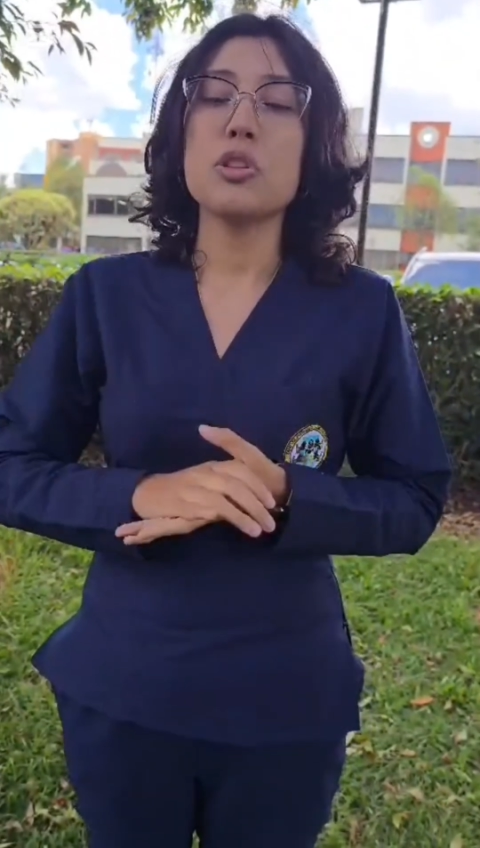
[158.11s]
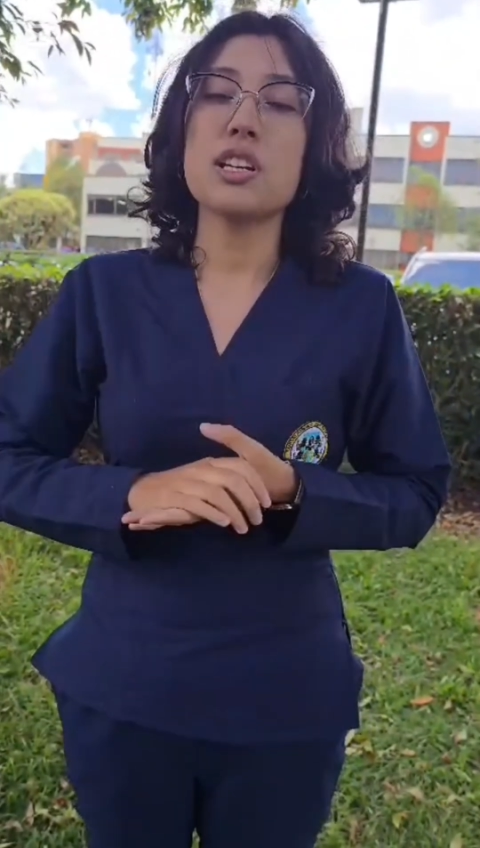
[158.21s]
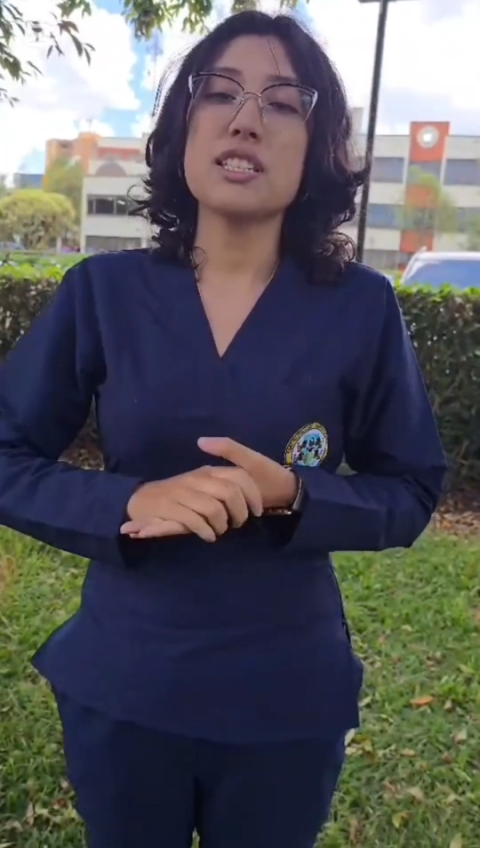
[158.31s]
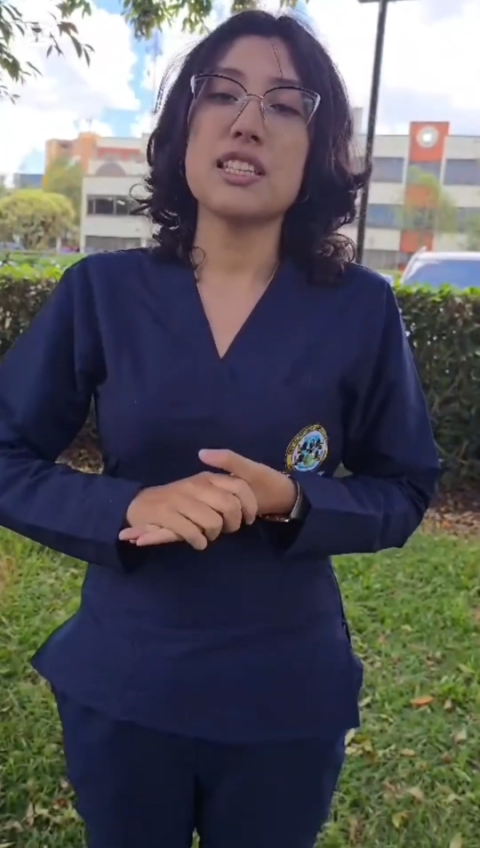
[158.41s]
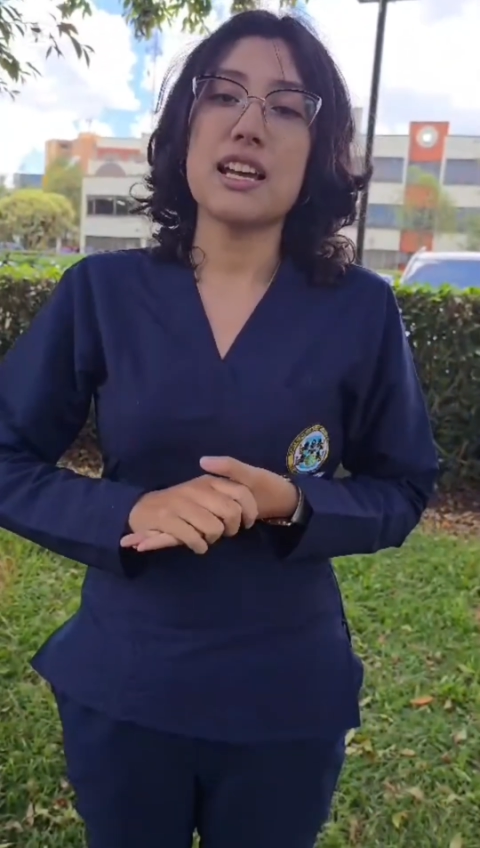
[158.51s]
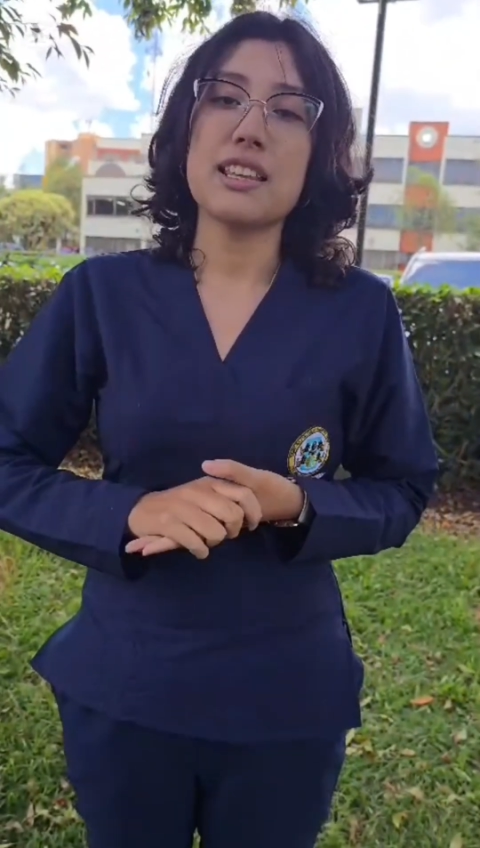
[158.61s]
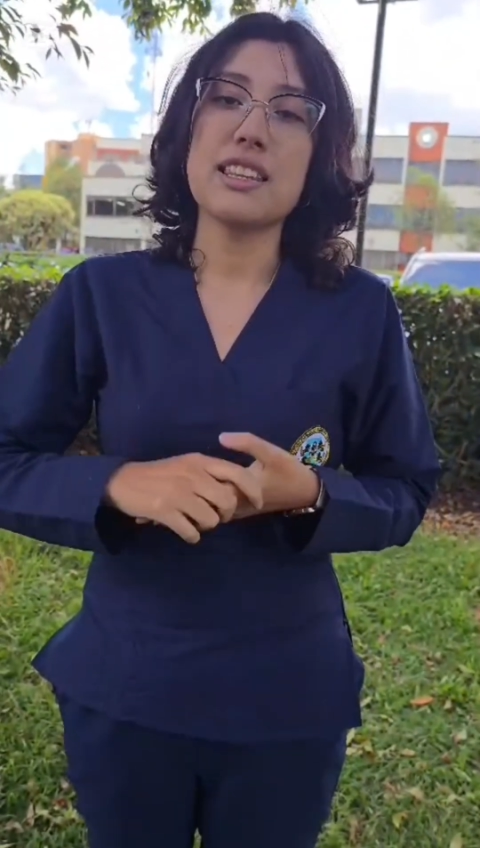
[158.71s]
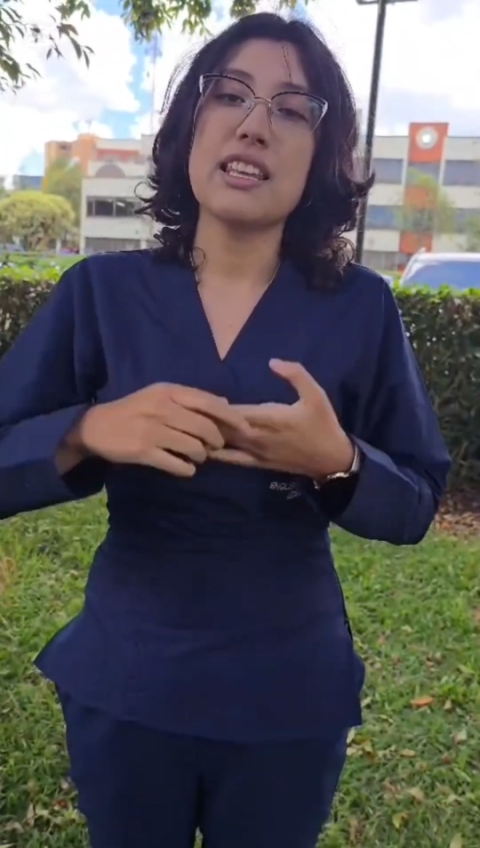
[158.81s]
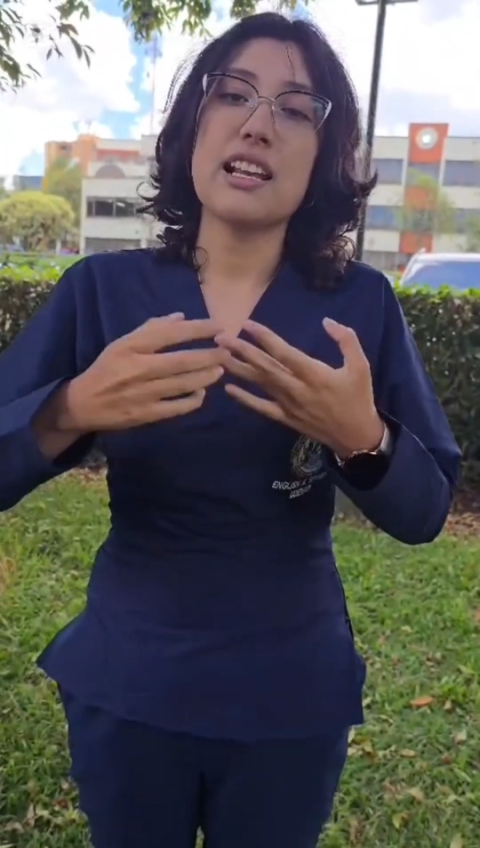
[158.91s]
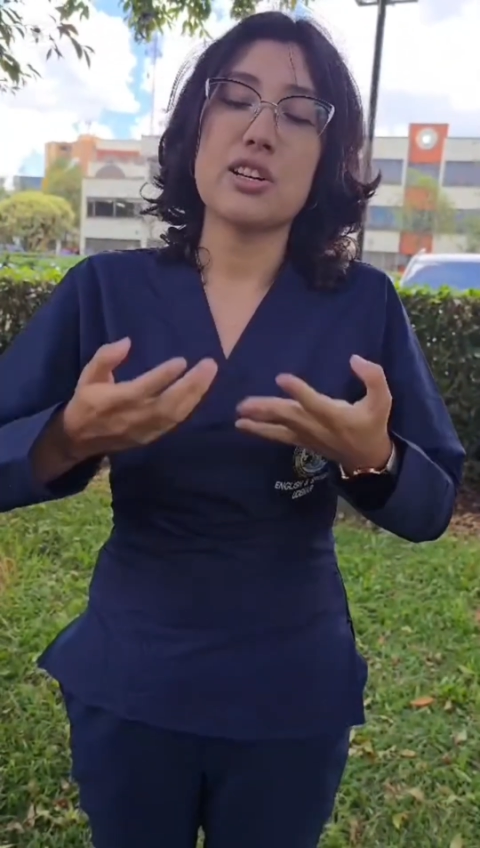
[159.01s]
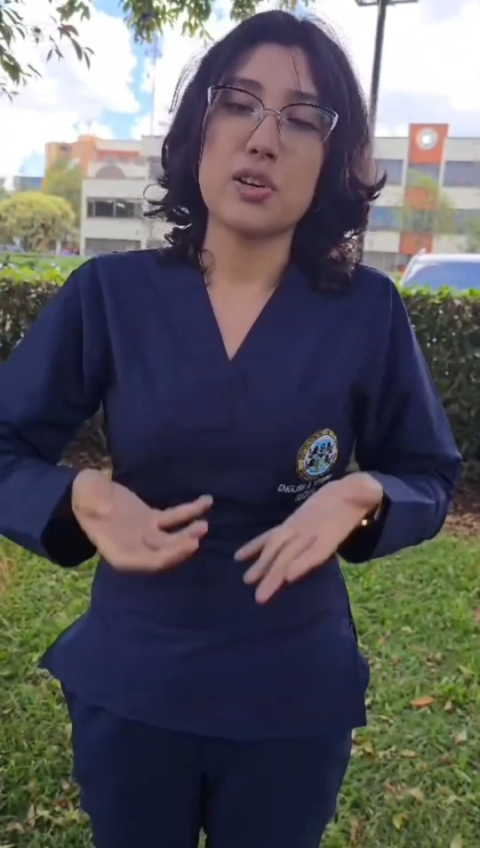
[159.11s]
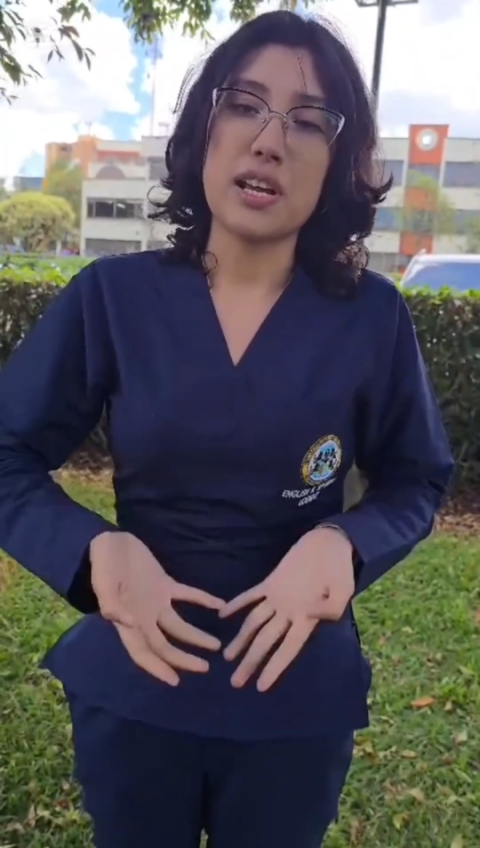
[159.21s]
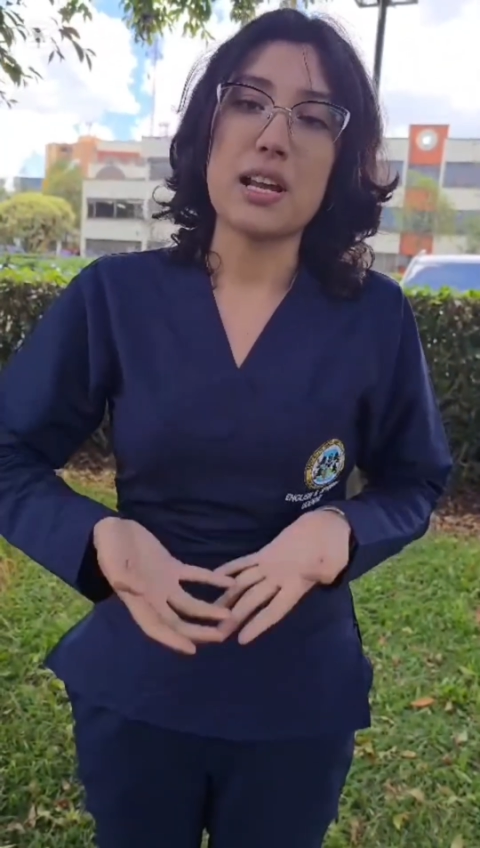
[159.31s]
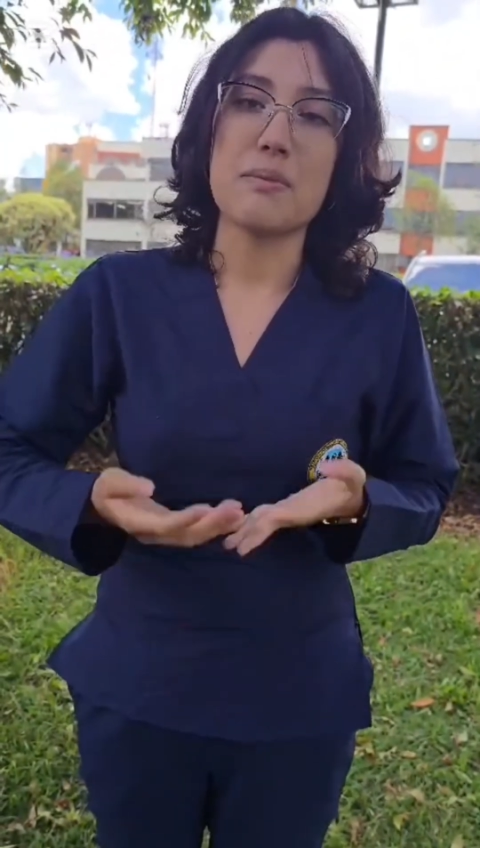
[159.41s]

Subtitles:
understand the real